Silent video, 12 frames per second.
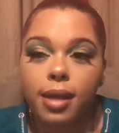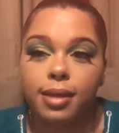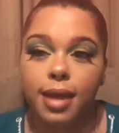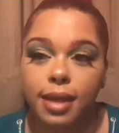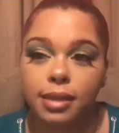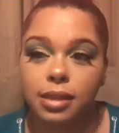
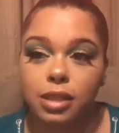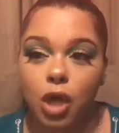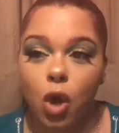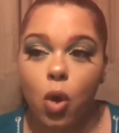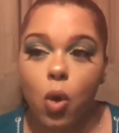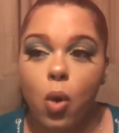yes,
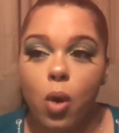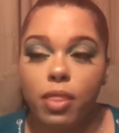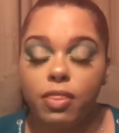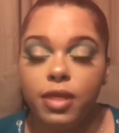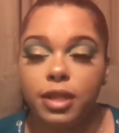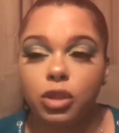so
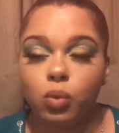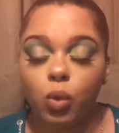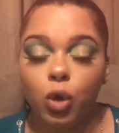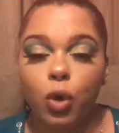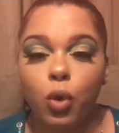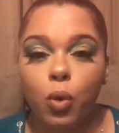this
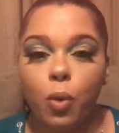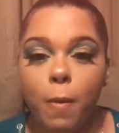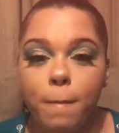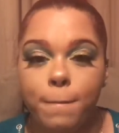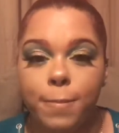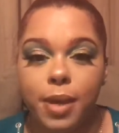will
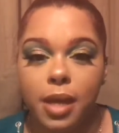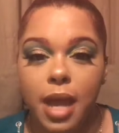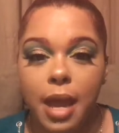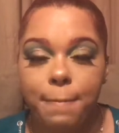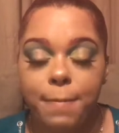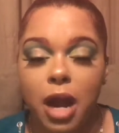be
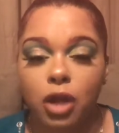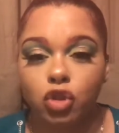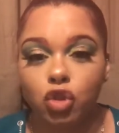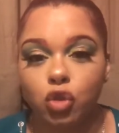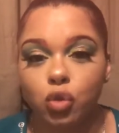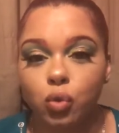a part
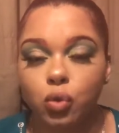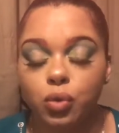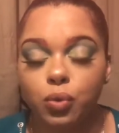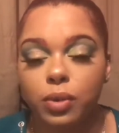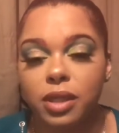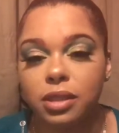2
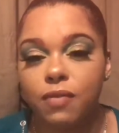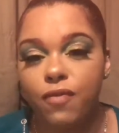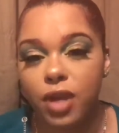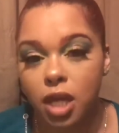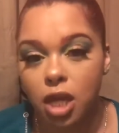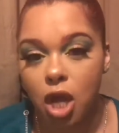to this
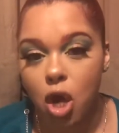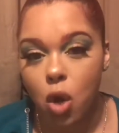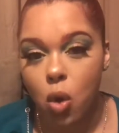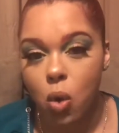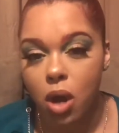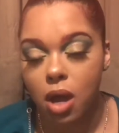
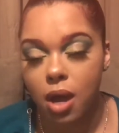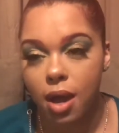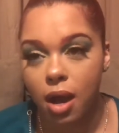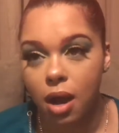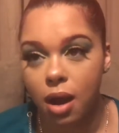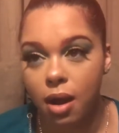video.
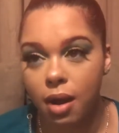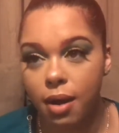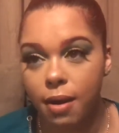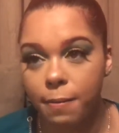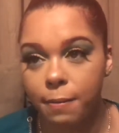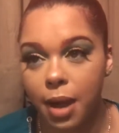
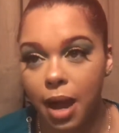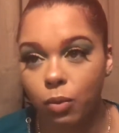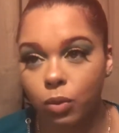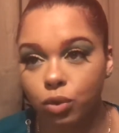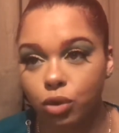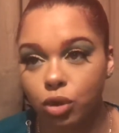I
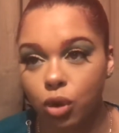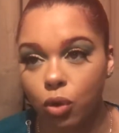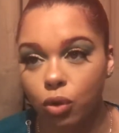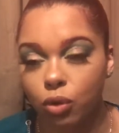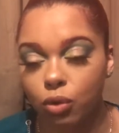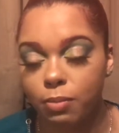will show
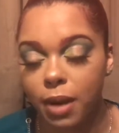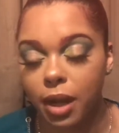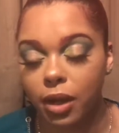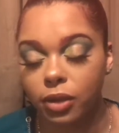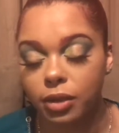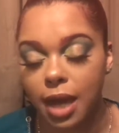you my
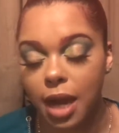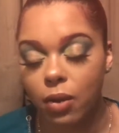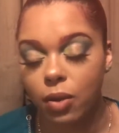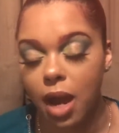hair down,